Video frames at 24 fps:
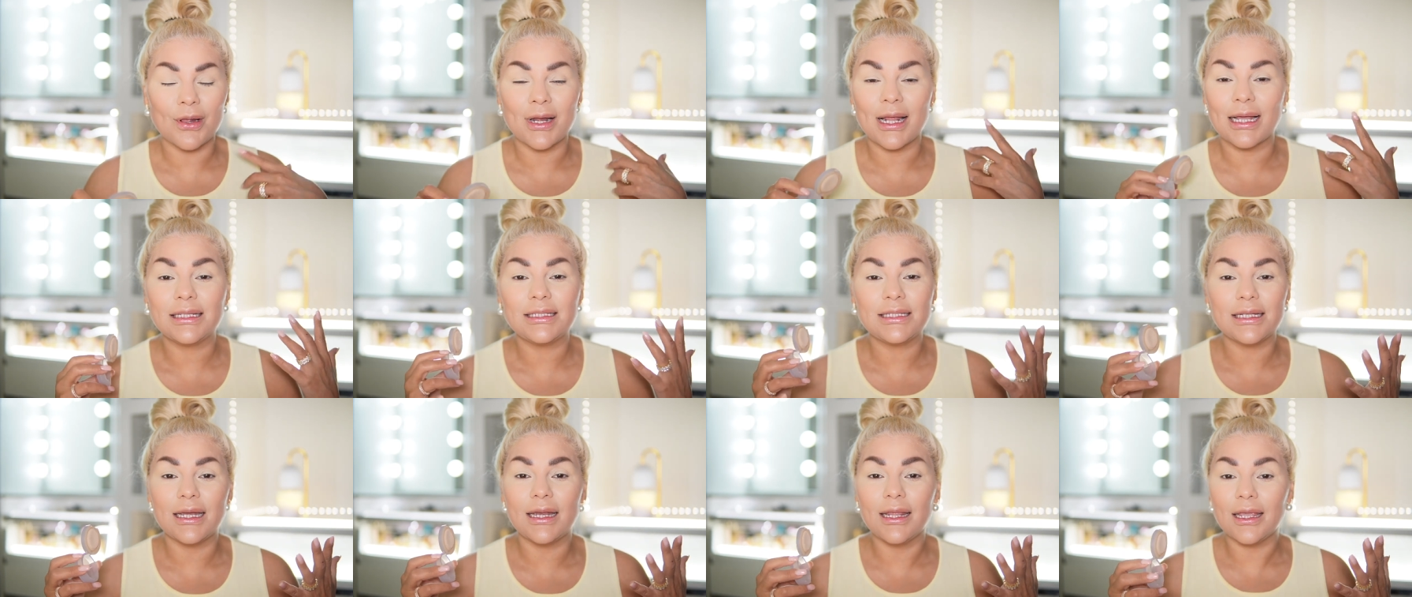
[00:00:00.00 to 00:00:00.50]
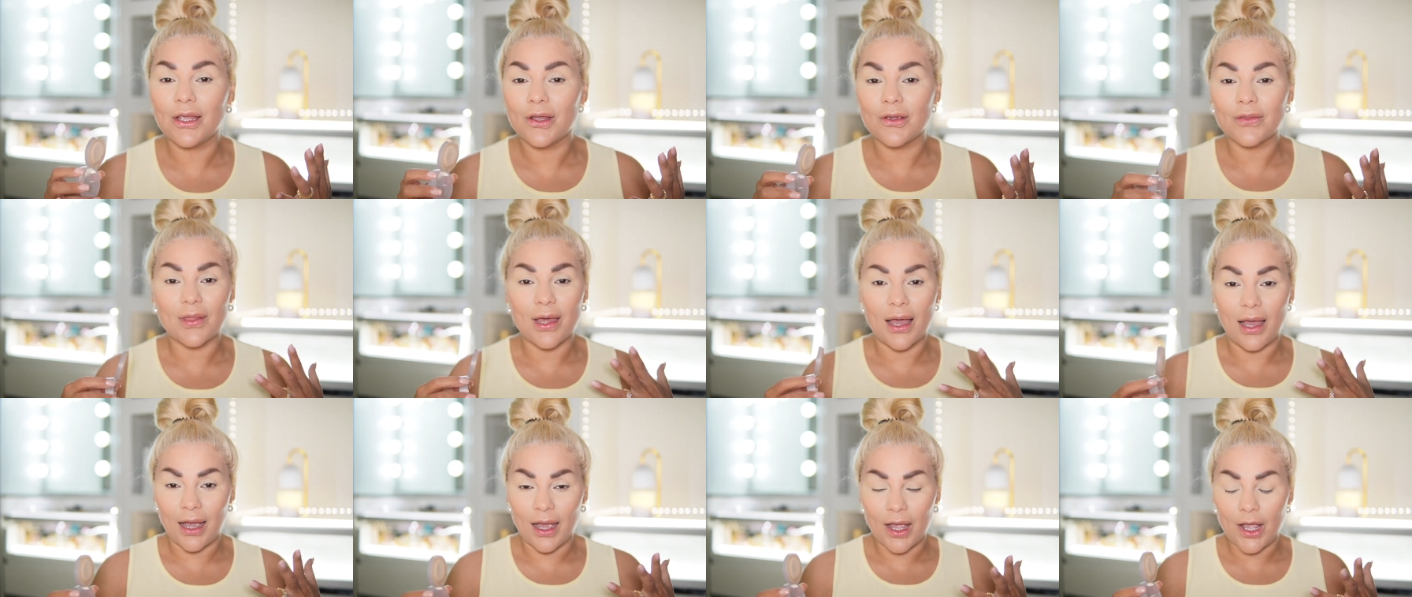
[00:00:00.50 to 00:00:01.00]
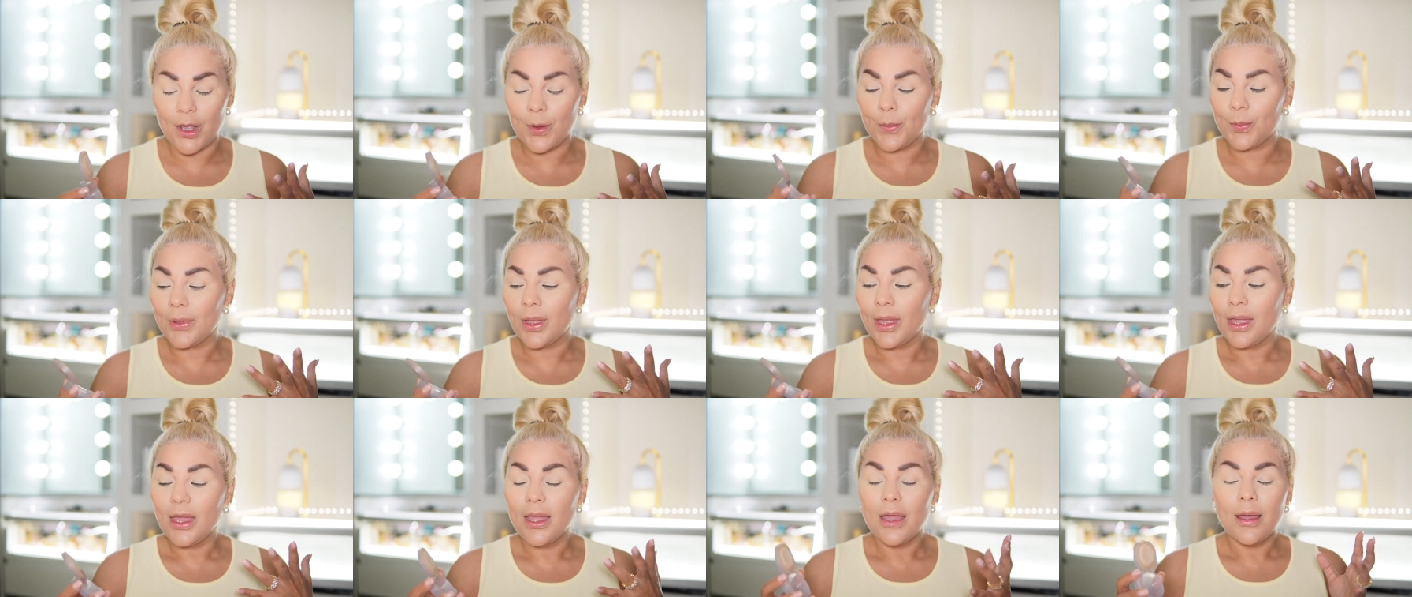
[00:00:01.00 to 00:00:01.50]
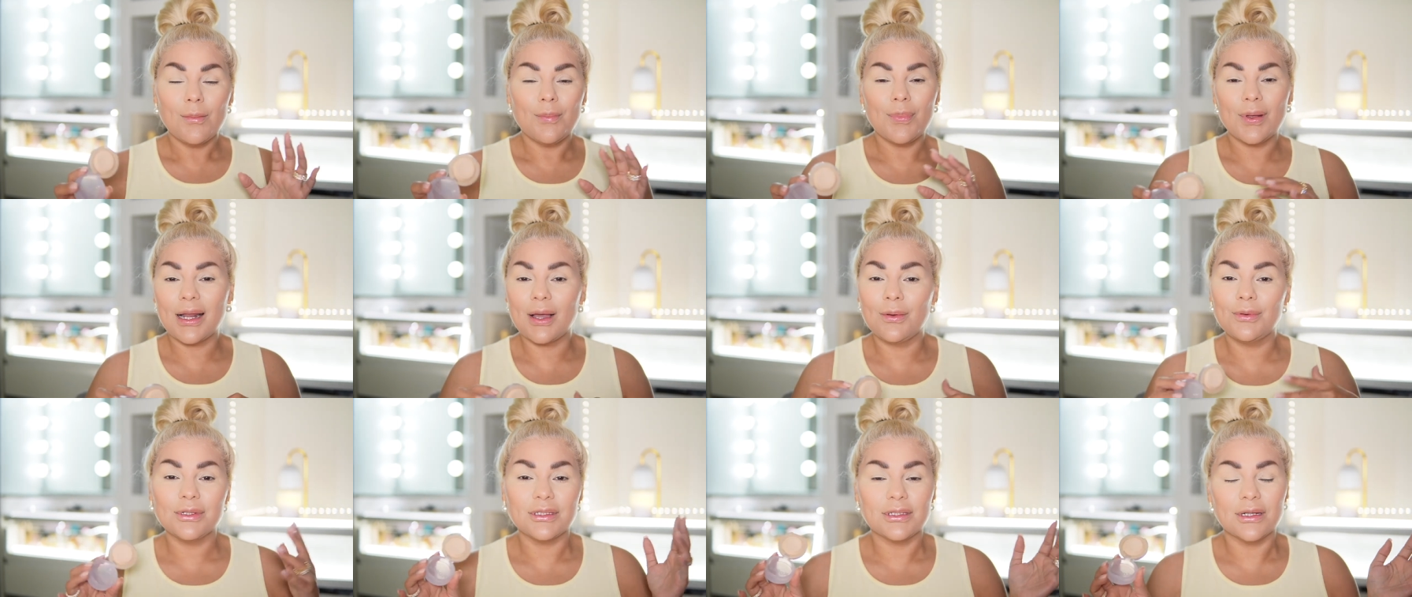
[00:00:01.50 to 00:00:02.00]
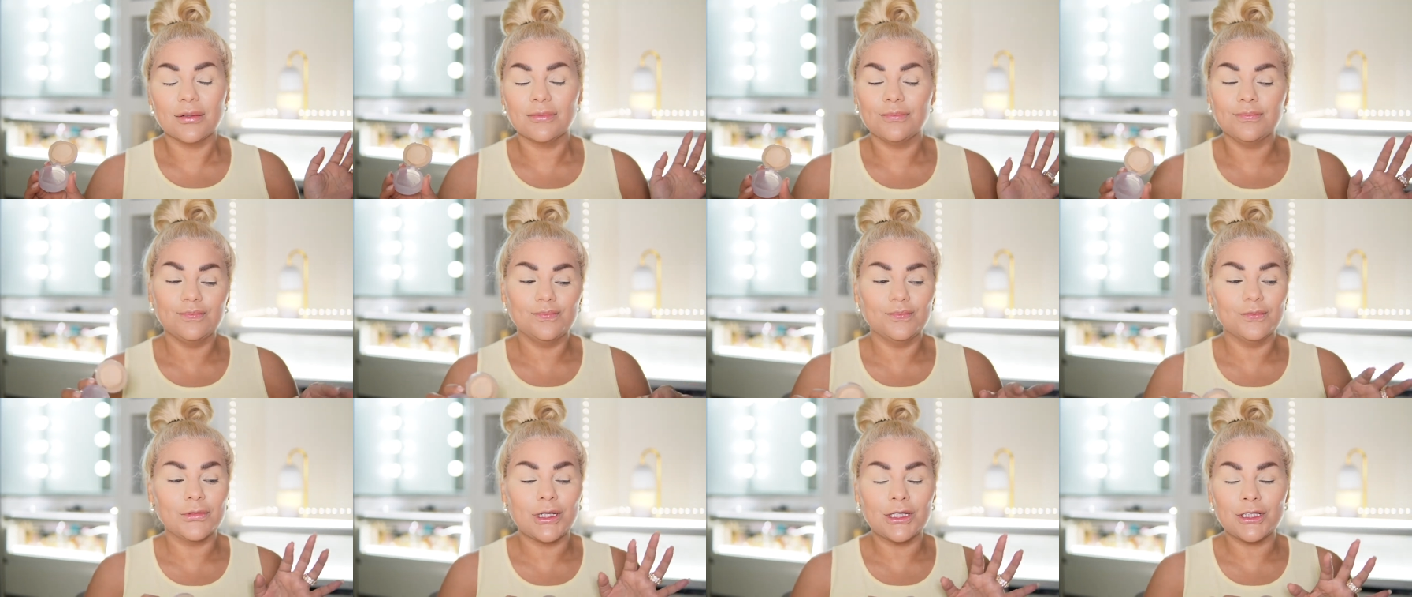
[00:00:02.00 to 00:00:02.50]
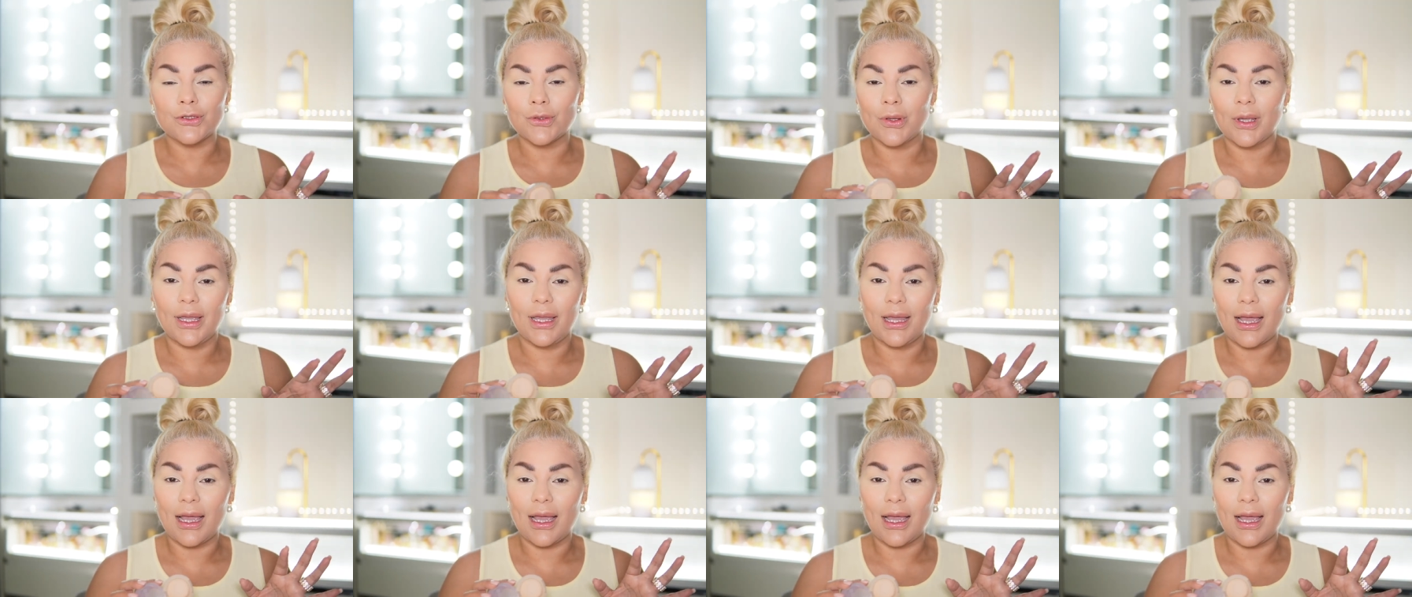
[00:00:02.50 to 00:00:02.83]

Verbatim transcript: I did hear the hype, but I was like, mm, it's okay.